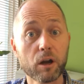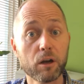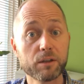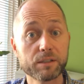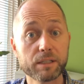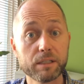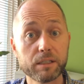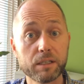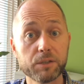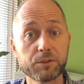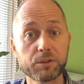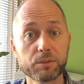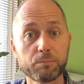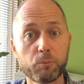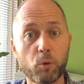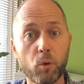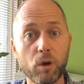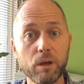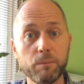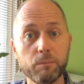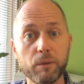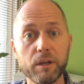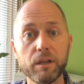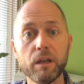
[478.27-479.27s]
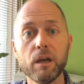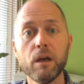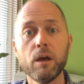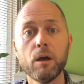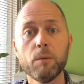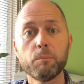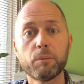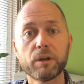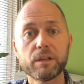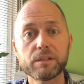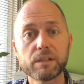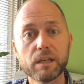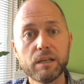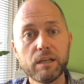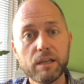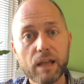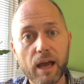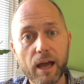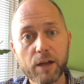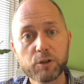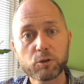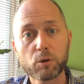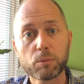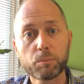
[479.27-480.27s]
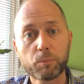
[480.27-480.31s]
as a disappointment, but as a natural